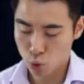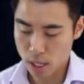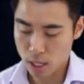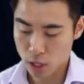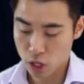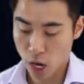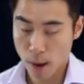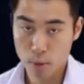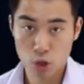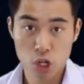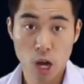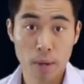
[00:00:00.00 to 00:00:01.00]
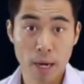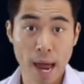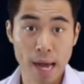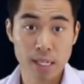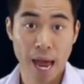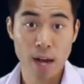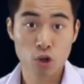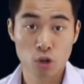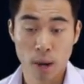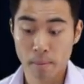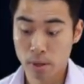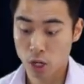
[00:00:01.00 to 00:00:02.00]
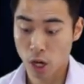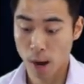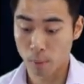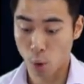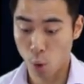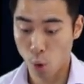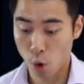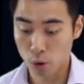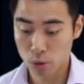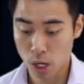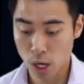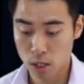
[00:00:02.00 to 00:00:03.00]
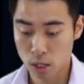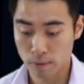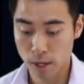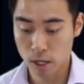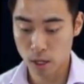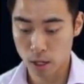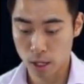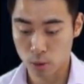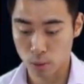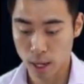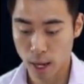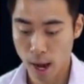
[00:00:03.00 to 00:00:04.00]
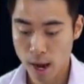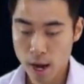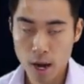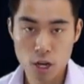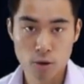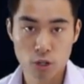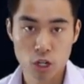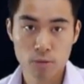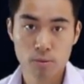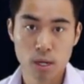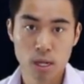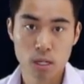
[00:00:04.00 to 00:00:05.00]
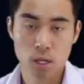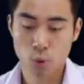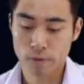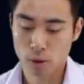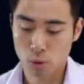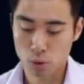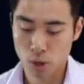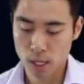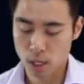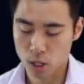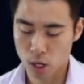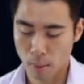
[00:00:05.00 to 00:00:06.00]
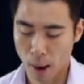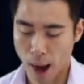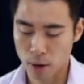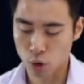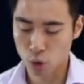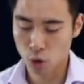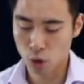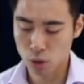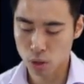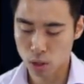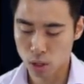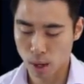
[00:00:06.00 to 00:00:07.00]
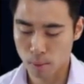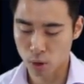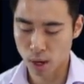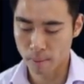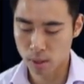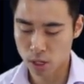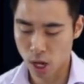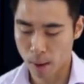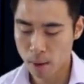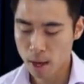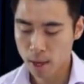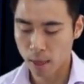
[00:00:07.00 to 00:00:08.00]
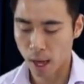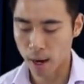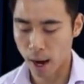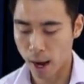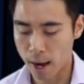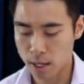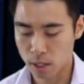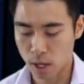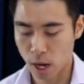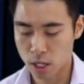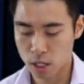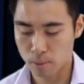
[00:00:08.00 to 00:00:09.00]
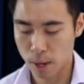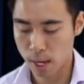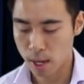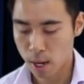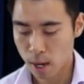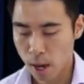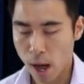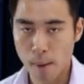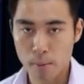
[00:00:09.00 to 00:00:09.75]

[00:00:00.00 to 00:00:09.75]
quadratic term, your term in x, and your number term, or alternatively, you look at this one here, and you're just presented with a quadratic term and your constant term, your number term, then it's going to be,